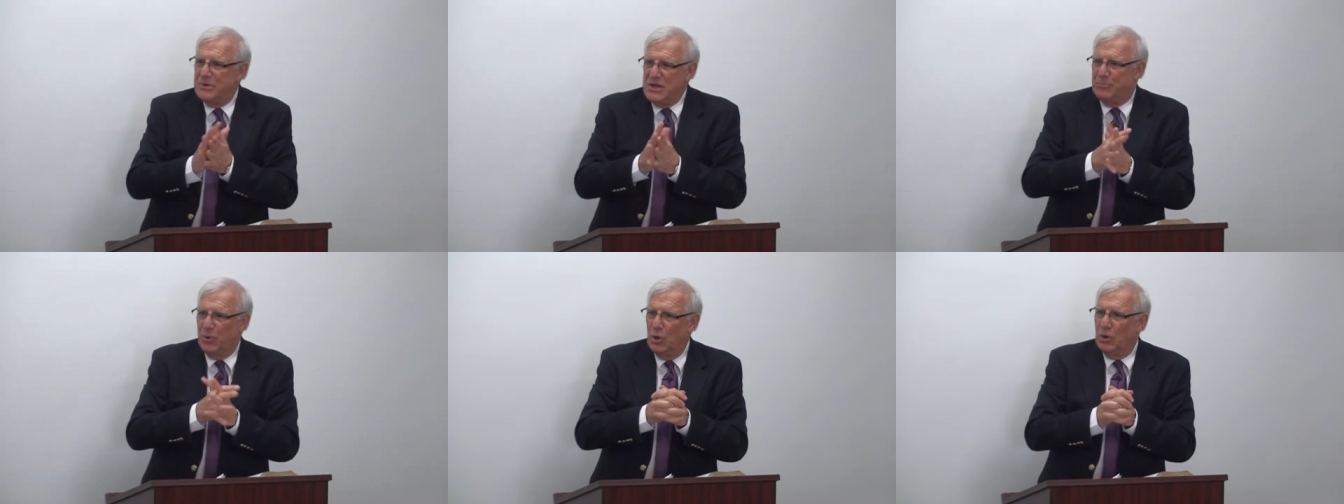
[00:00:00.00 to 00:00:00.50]

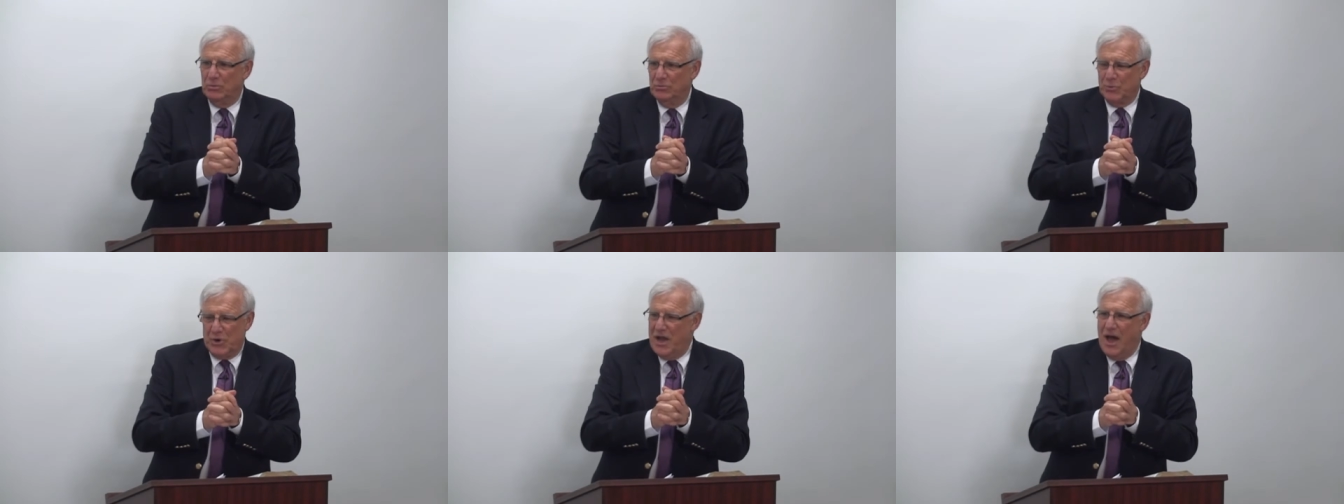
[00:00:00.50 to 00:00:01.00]

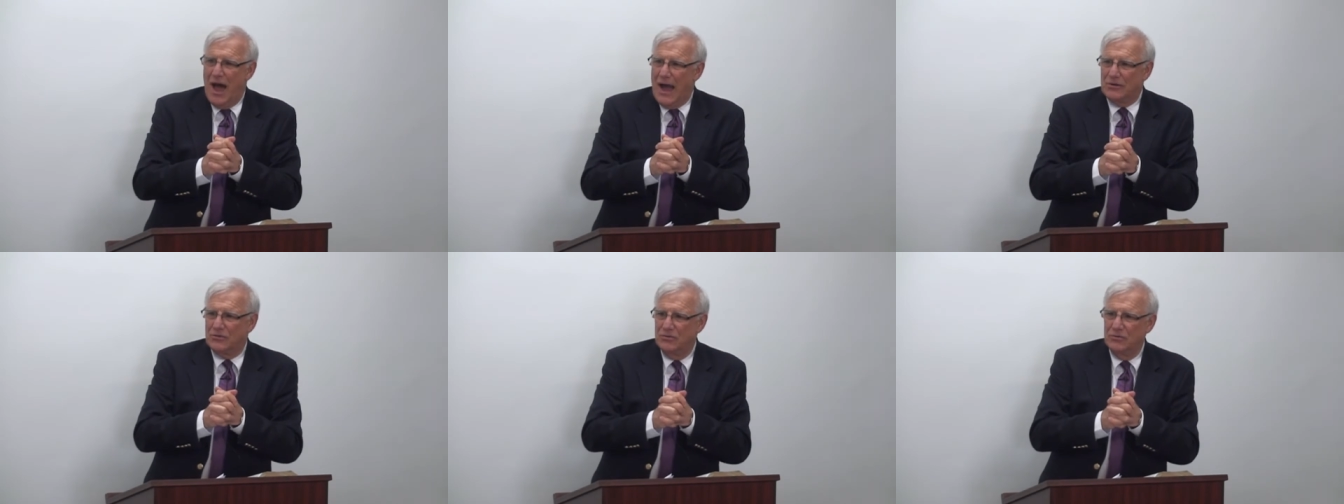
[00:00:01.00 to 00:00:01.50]
people
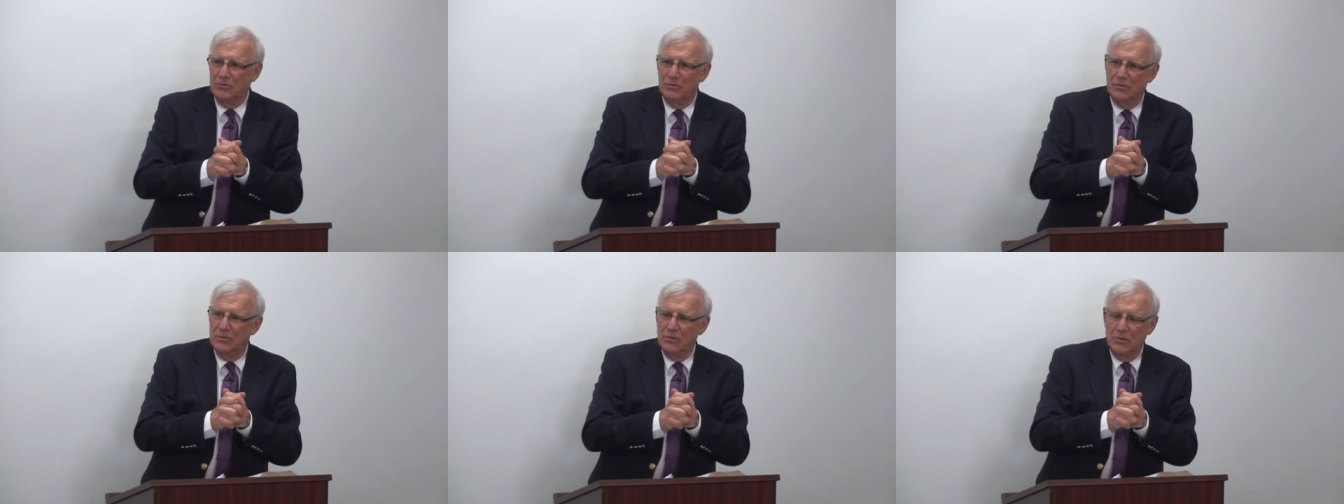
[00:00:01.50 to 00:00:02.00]
react
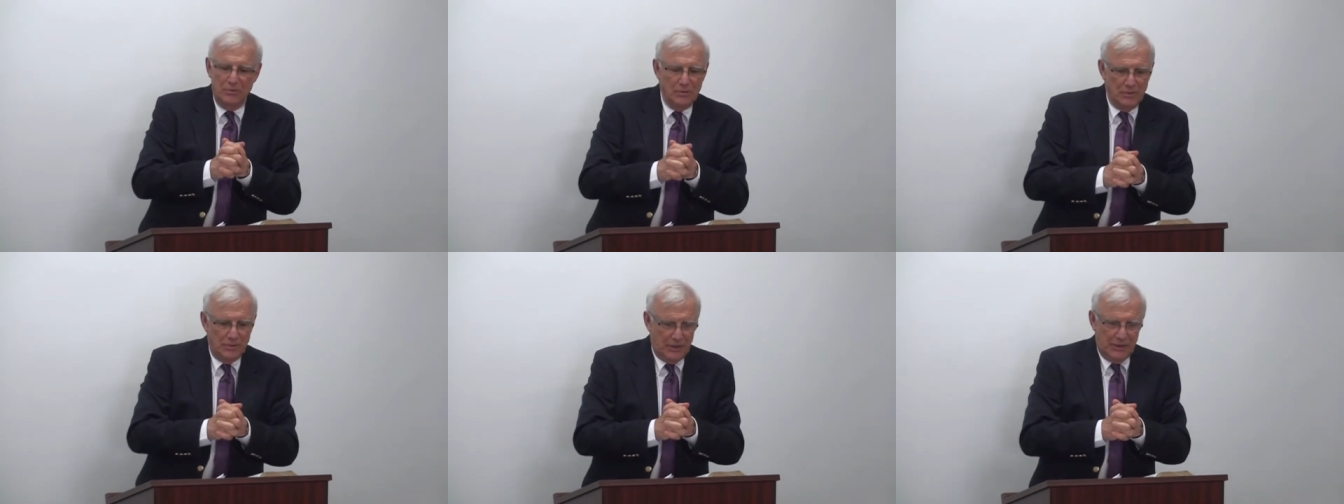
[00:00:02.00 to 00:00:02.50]

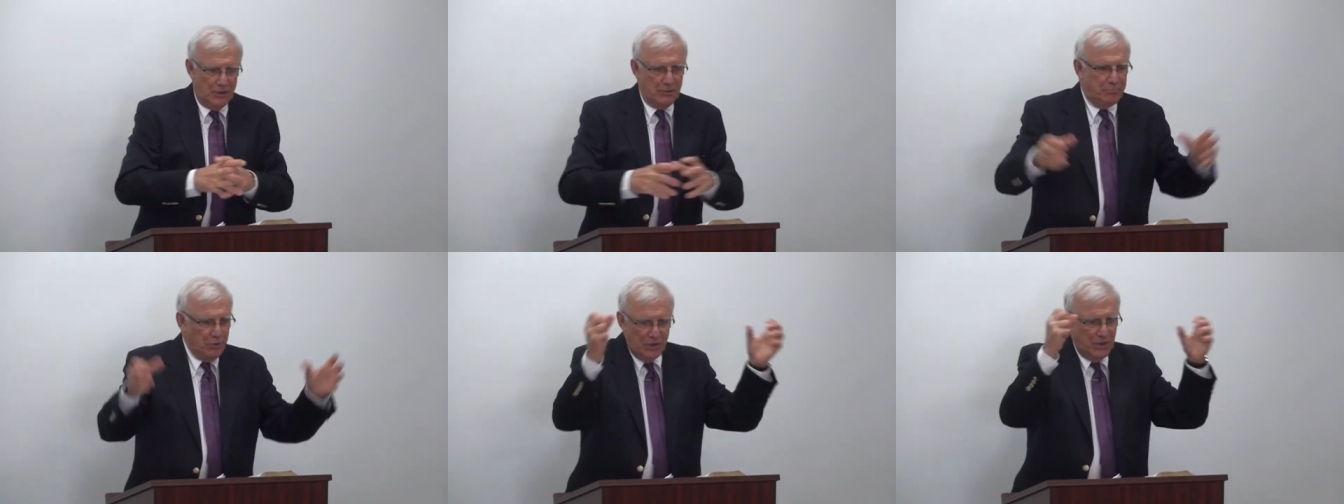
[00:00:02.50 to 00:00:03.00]
and
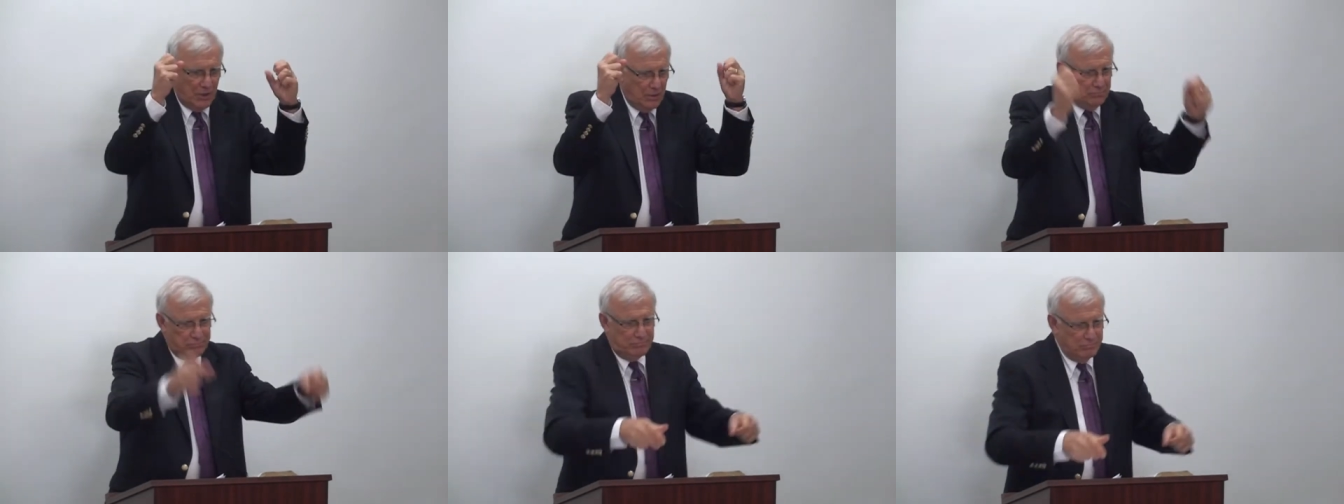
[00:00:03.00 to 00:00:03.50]
they're put in
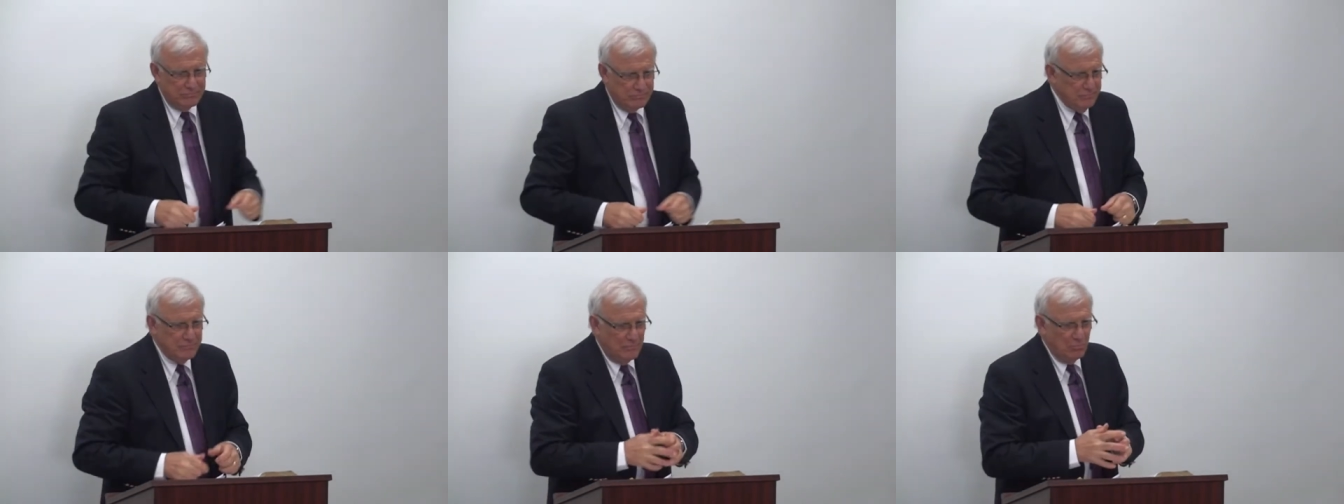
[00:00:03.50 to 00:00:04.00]
a
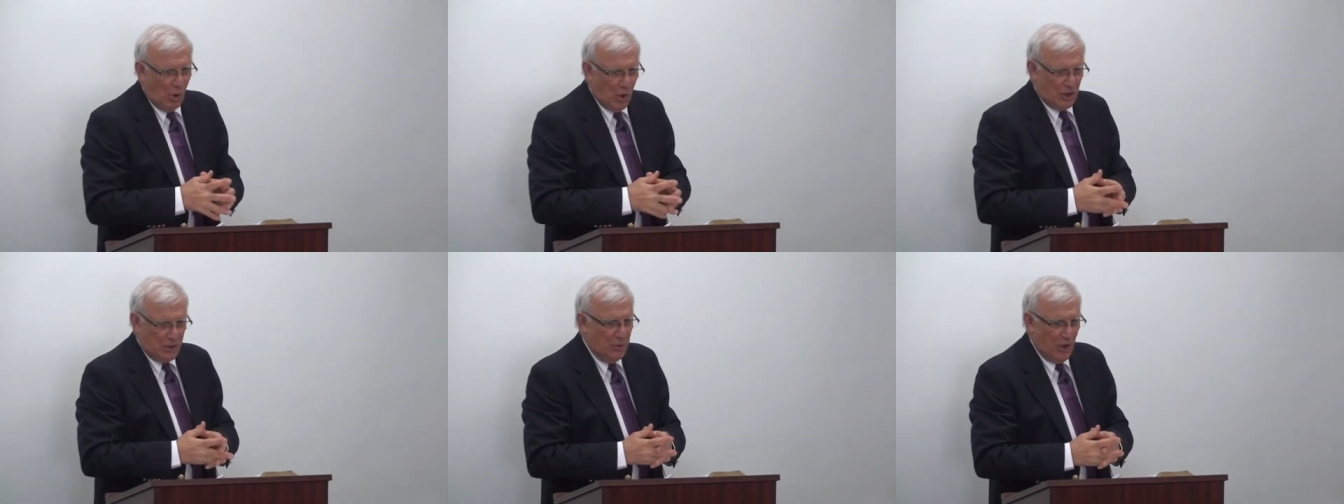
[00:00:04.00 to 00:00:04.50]

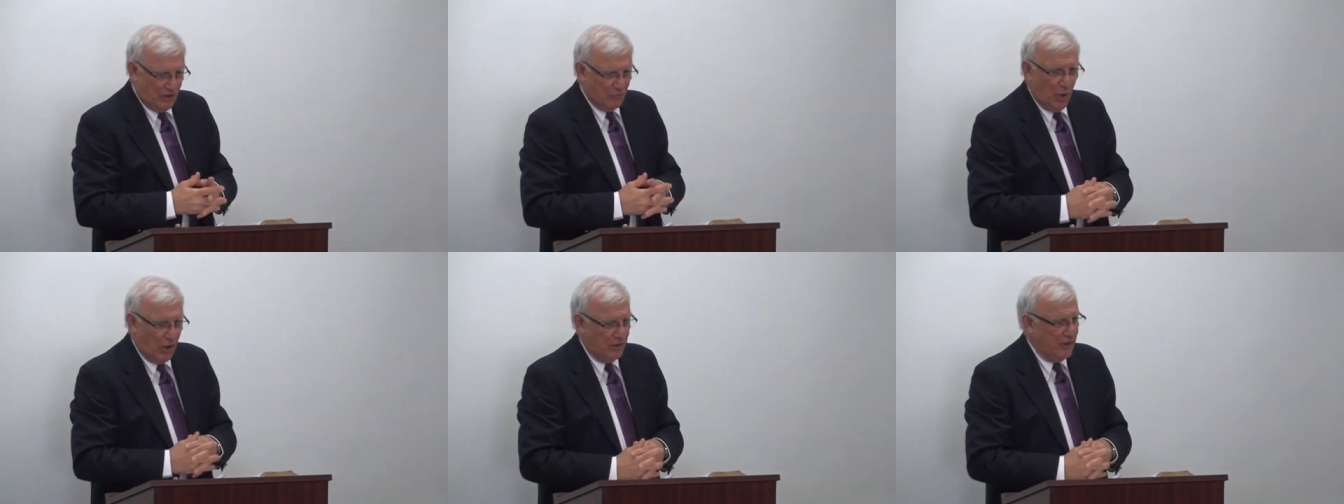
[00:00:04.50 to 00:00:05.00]
boiling pot of
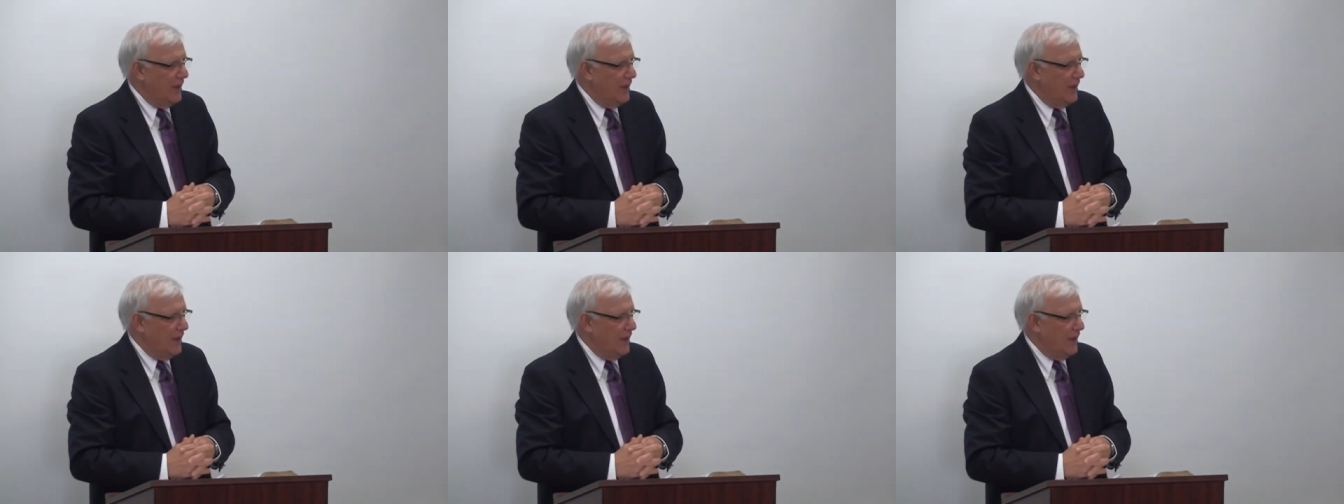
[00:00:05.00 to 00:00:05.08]
water.